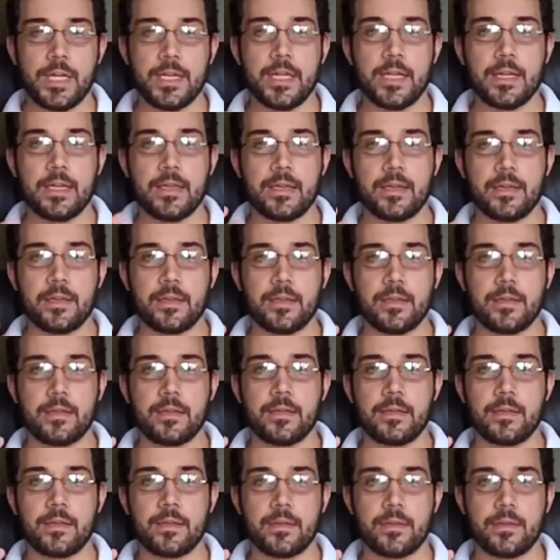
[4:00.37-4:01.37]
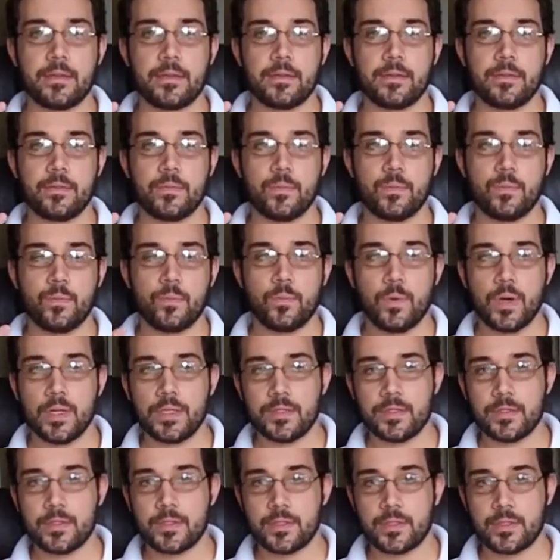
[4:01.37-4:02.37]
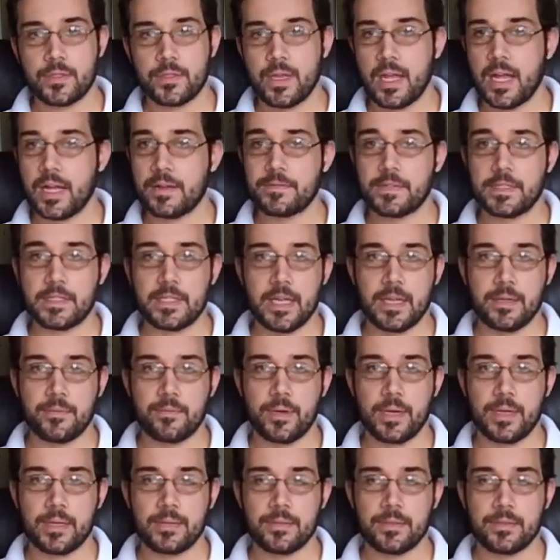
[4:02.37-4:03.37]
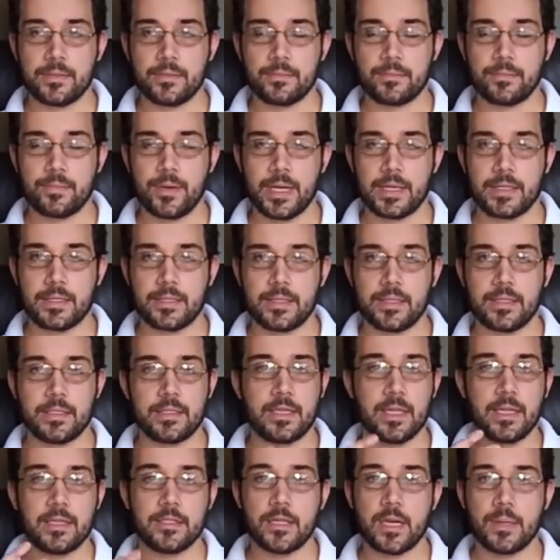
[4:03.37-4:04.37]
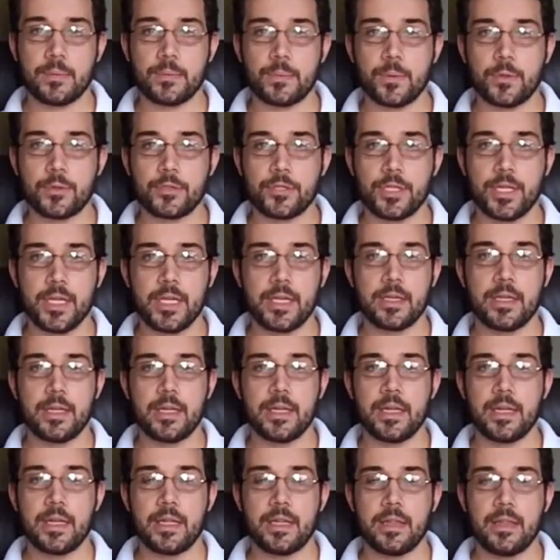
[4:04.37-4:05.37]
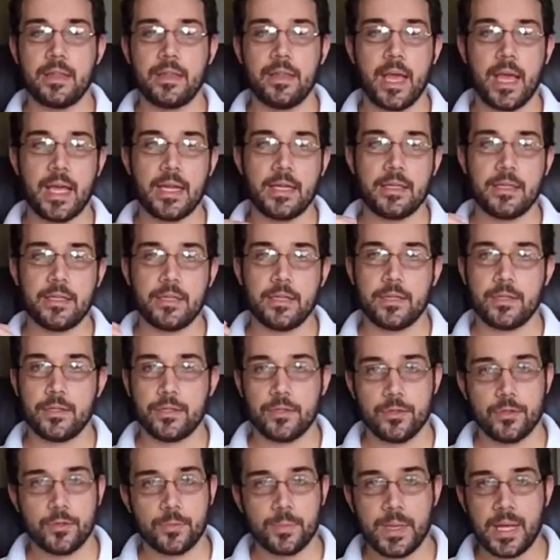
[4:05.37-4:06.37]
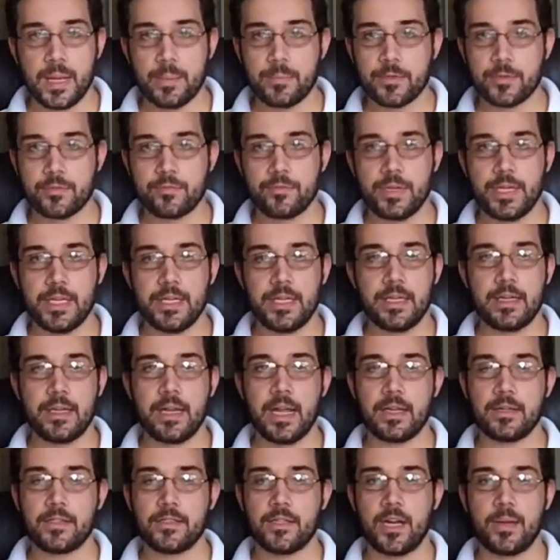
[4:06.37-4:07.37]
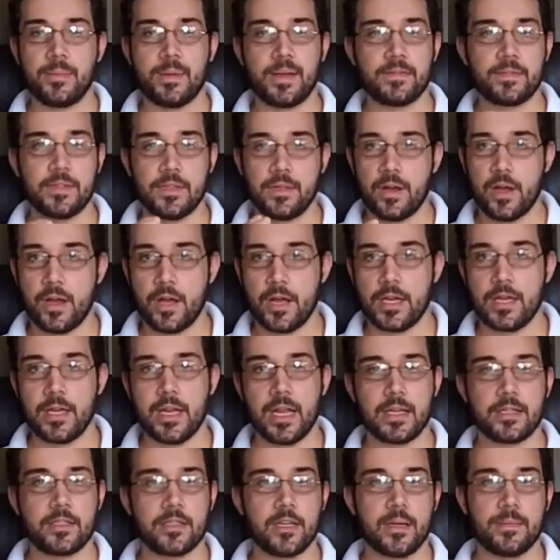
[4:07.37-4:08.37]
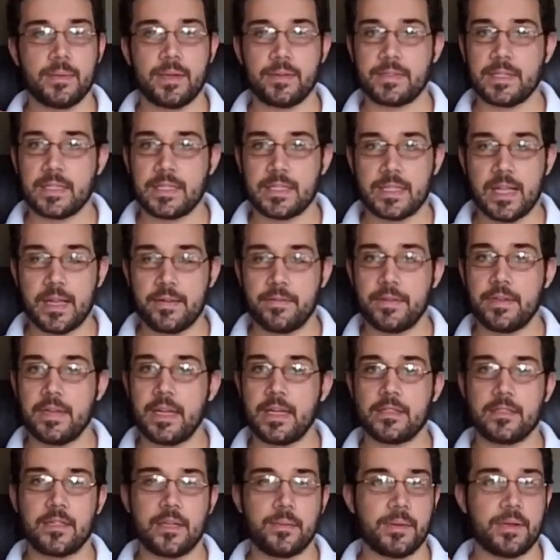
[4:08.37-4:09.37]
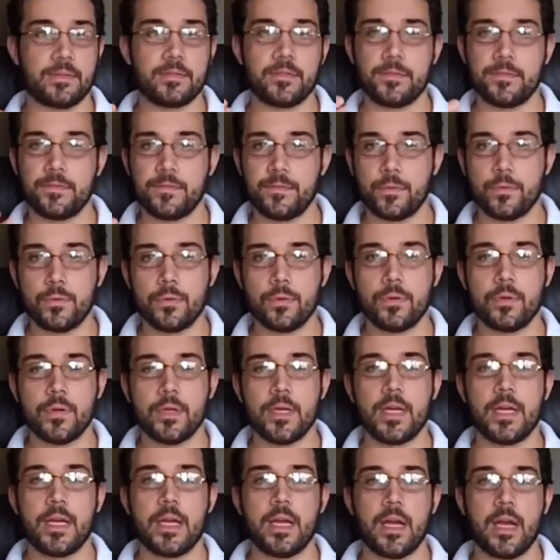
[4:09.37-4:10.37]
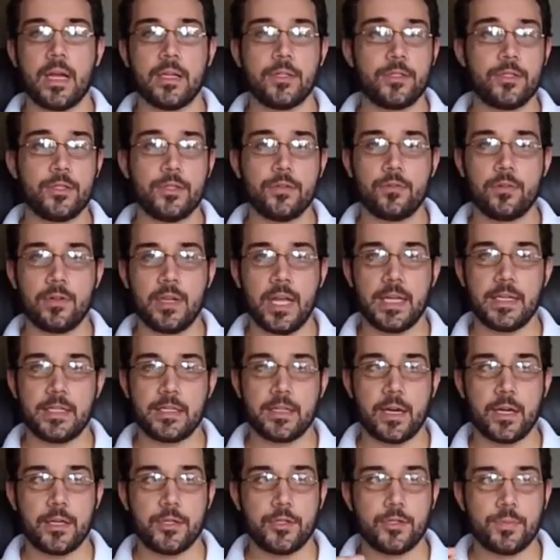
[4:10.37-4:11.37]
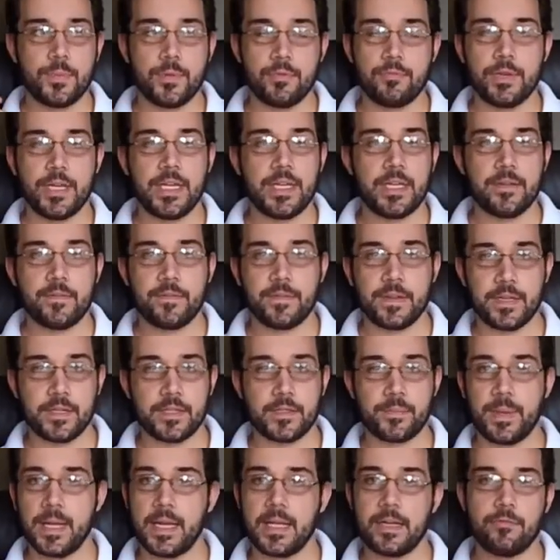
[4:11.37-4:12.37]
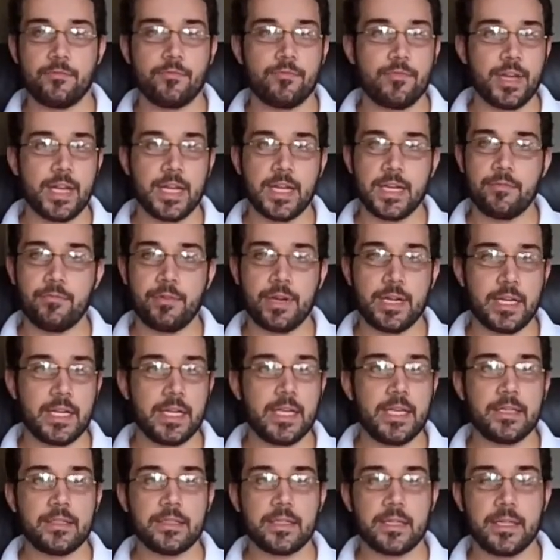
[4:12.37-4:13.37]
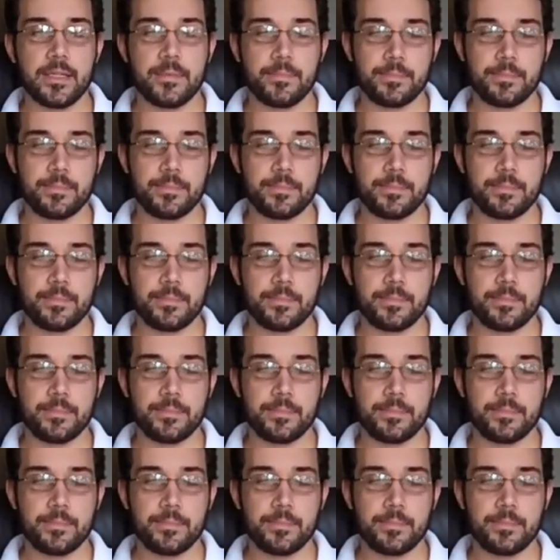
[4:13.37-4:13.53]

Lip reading: it once after 10 practices, 10 times watching it, then you'll be able to read it next time after 9, next time after 7, next time after 4. And sooner or later, guys, you'll be reading fingerspelling really, really easily.